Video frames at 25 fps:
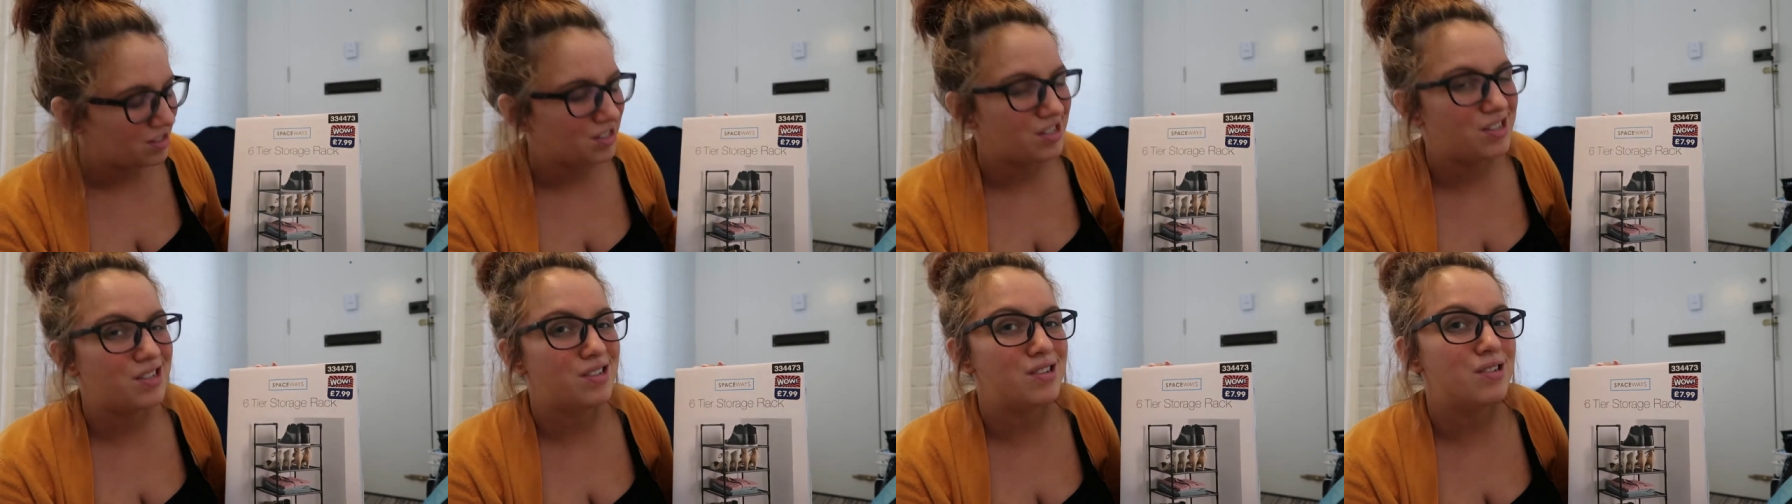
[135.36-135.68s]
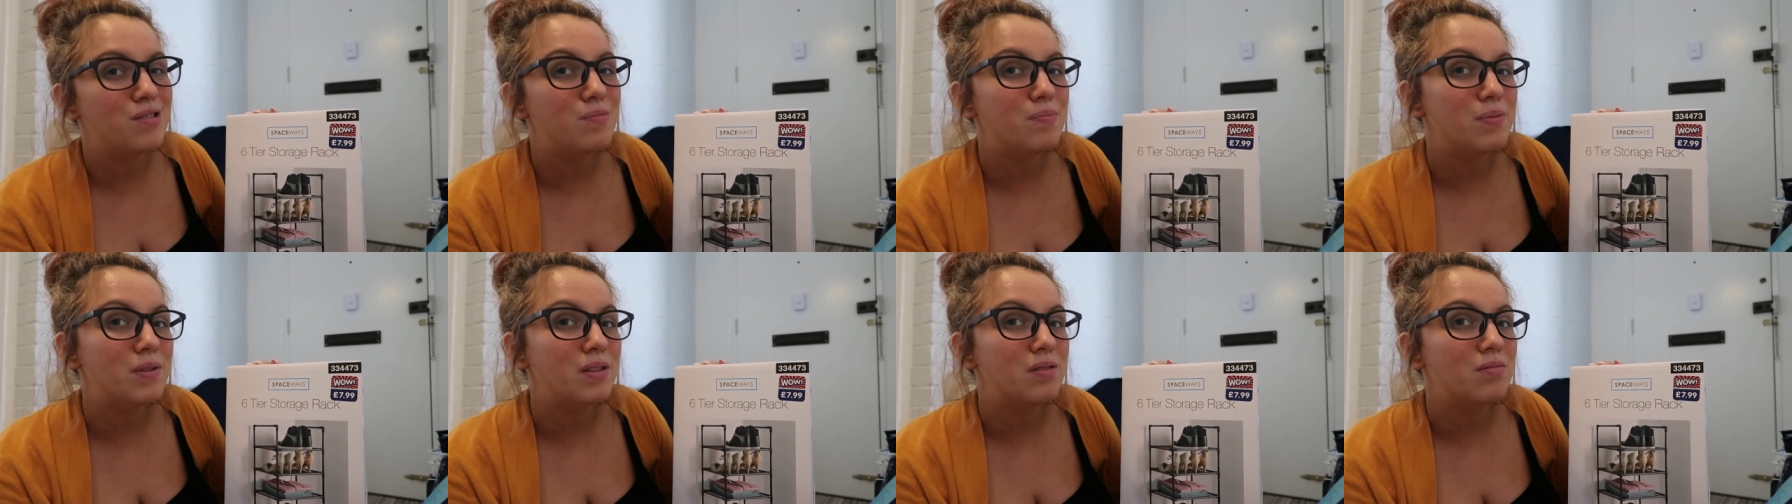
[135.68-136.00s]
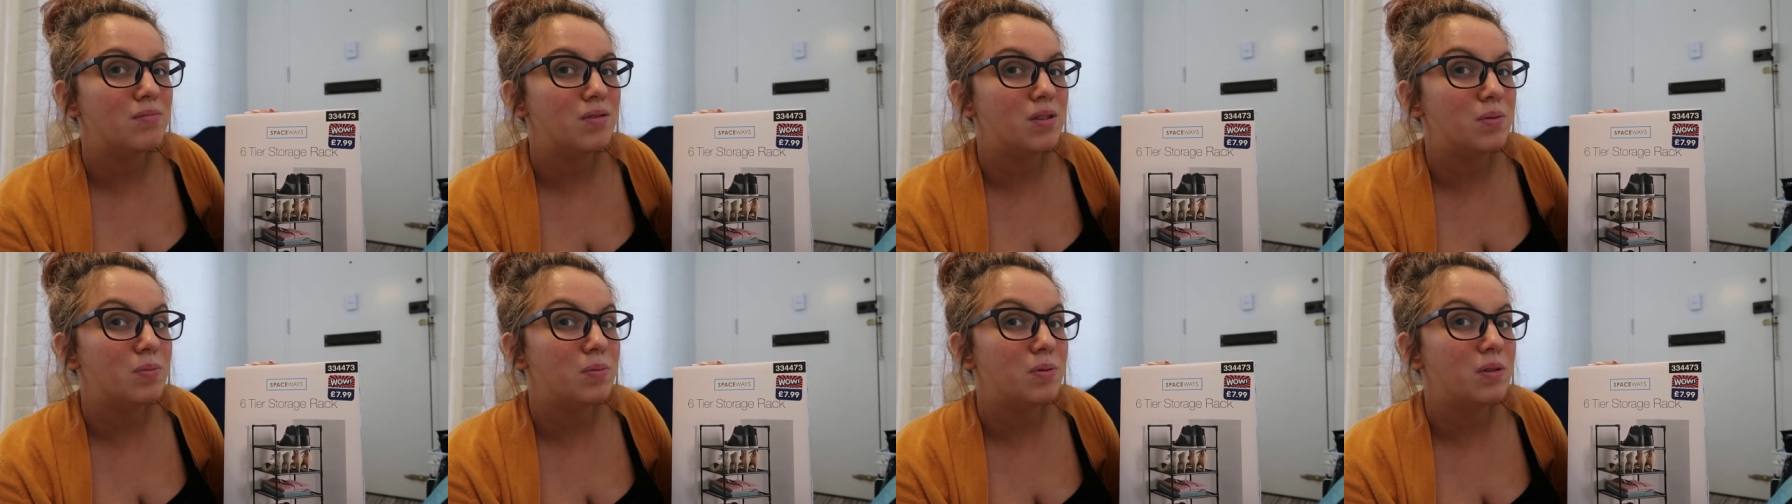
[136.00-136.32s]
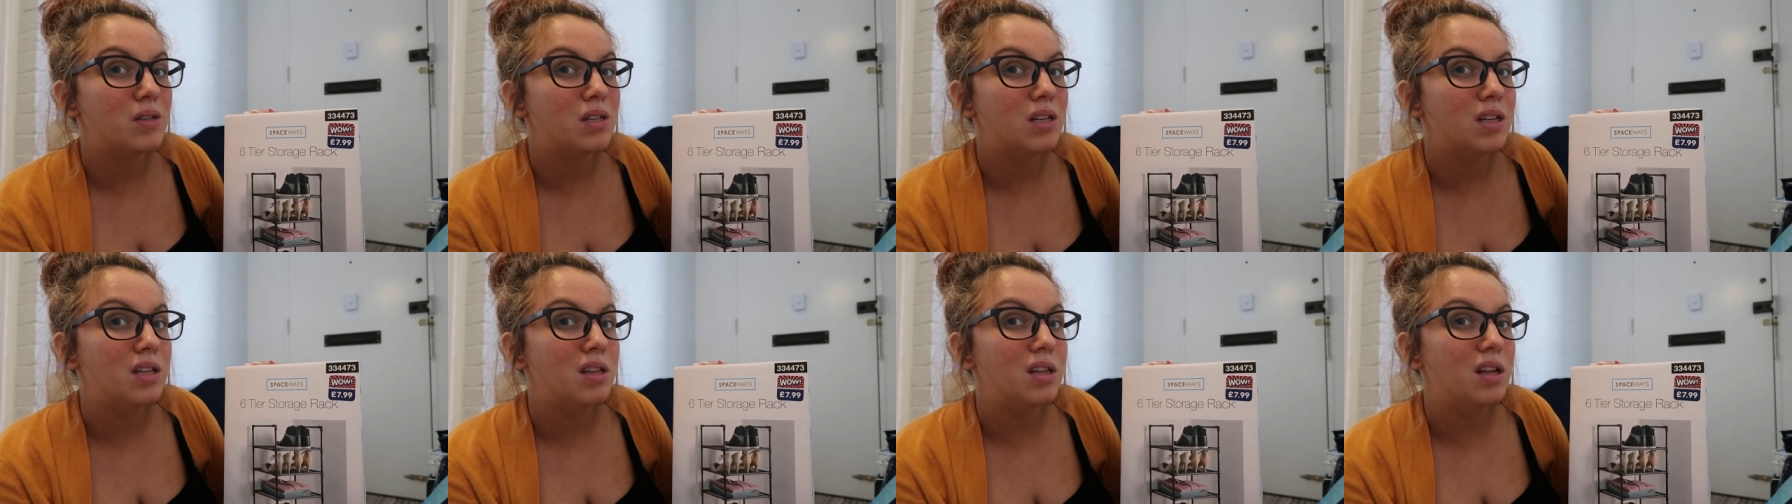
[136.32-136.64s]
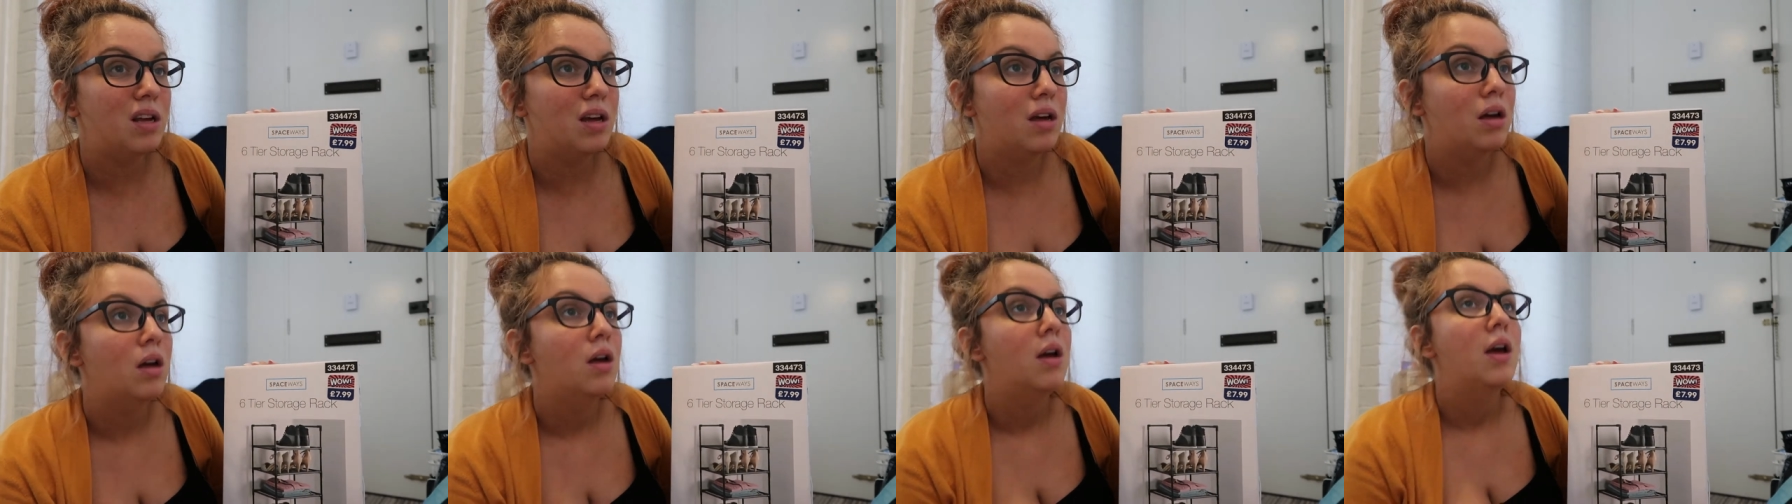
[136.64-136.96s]
I should be able to put it in
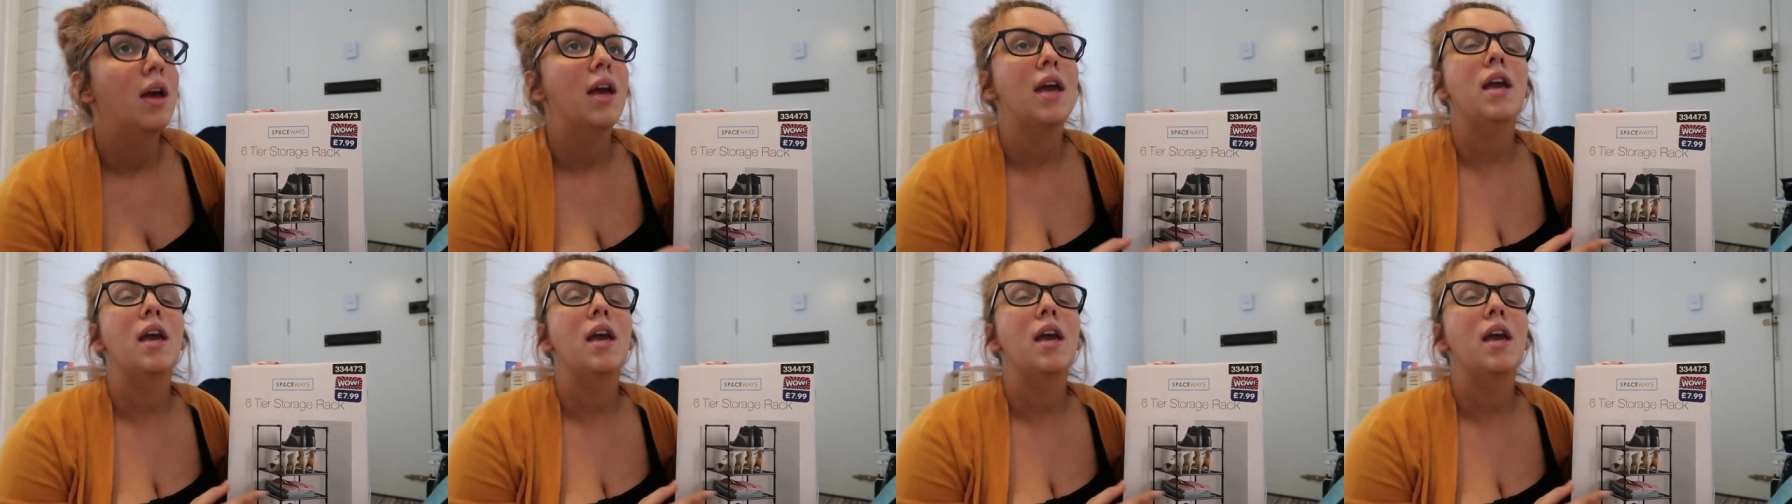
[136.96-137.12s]
there.